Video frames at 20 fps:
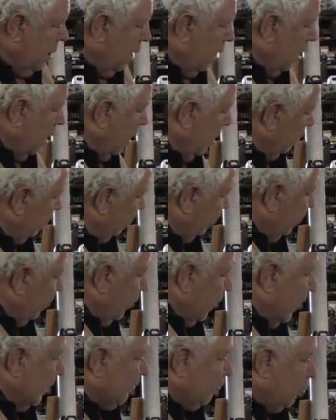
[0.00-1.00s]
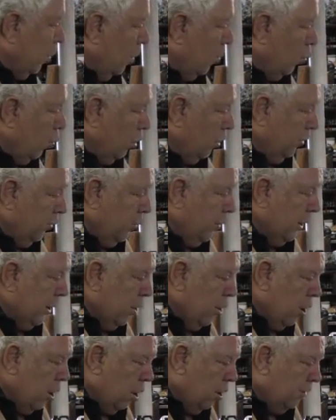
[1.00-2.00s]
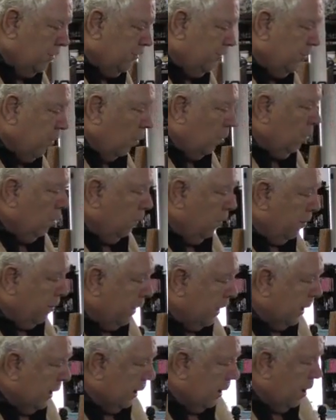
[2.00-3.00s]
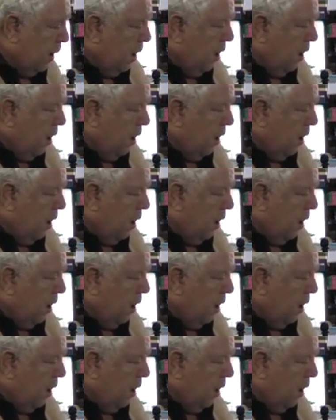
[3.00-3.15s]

Uh, so that's what we're doing on our solar thing.